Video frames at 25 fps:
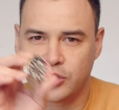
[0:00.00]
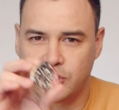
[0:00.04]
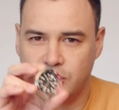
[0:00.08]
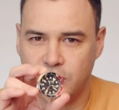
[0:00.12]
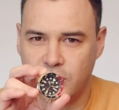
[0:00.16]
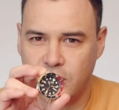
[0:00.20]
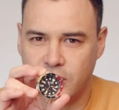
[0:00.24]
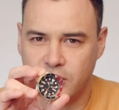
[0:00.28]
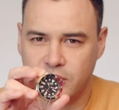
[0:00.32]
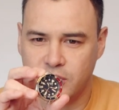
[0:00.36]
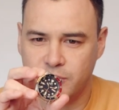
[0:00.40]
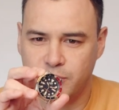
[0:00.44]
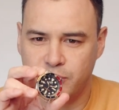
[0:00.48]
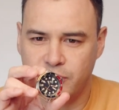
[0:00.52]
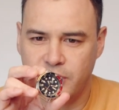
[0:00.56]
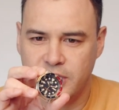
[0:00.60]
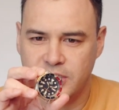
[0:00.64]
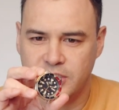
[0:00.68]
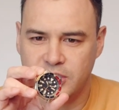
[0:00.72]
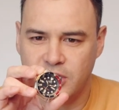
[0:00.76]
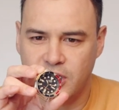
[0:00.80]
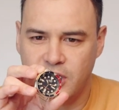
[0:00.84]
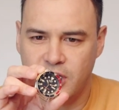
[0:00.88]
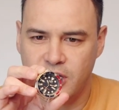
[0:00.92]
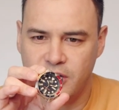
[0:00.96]
the stock
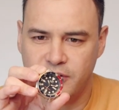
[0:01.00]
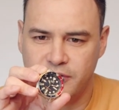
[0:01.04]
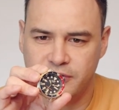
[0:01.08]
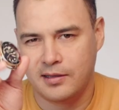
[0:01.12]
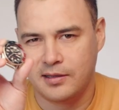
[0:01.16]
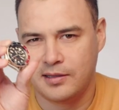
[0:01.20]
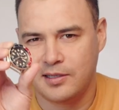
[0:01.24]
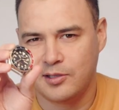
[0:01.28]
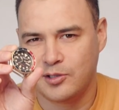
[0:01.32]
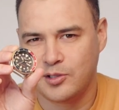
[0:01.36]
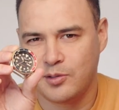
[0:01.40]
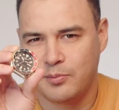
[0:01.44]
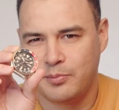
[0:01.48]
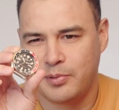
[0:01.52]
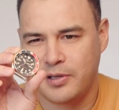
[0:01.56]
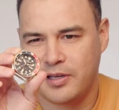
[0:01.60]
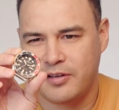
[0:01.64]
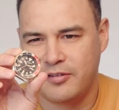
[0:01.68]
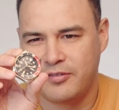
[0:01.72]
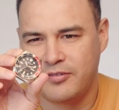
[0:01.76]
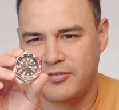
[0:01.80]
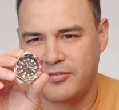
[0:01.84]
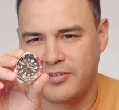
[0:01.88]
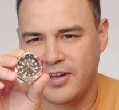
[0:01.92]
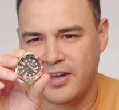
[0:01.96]
bracelet off. There's a bit
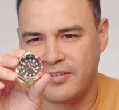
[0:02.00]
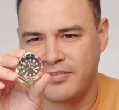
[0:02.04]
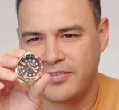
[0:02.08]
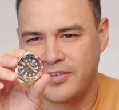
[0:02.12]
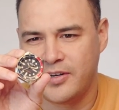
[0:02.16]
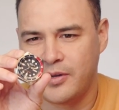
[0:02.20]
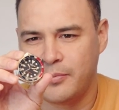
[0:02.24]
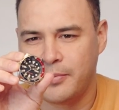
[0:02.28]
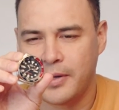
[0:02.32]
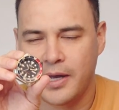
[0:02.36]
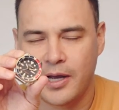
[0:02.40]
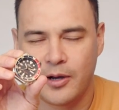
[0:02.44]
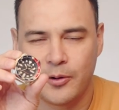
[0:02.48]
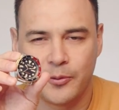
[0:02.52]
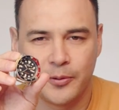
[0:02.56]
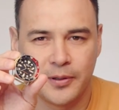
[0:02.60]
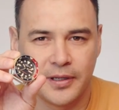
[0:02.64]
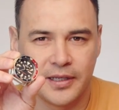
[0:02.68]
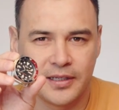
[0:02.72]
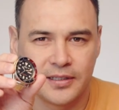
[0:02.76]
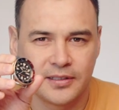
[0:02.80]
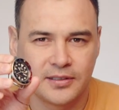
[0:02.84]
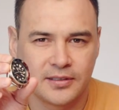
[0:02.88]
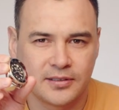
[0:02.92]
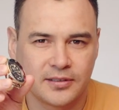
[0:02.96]
of faffing about with
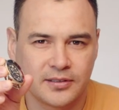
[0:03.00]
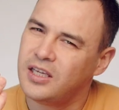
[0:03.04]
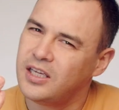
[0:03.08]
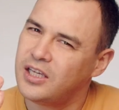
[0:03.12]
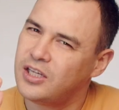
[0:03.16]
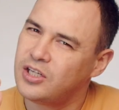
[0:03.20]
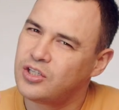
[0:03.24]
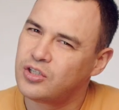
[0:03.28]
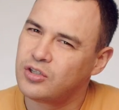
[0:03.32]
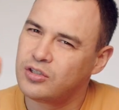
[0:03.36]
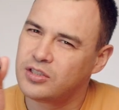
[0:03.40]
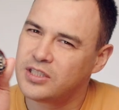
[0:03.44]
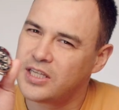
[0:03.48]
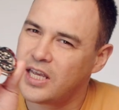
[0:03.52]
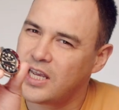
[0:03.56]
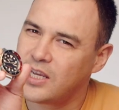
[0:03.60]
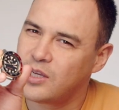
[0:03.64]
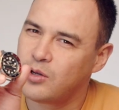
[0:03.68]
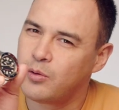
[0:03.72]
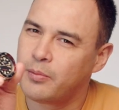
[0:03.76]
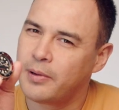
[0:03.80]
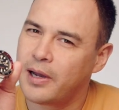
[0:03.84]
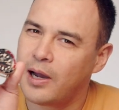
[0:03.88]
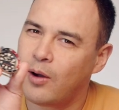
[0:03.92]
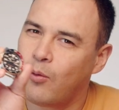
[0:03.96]
this. It should take
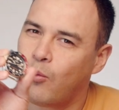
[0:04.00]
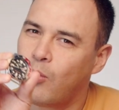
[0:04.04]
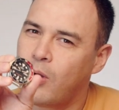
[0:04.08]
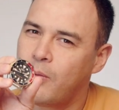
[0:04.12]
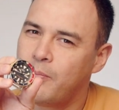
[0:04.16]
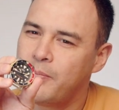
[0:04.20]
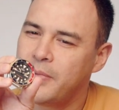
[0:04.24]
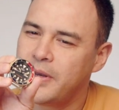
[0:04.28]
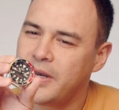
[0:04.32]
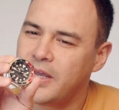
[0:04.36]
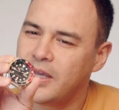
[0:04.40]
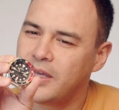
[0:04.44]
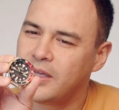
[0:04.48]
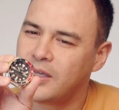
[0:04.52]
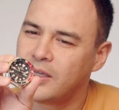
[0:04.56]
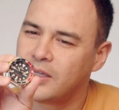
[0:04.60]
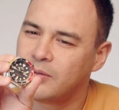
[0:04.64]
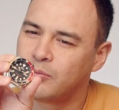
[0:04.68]
you about 1 minute,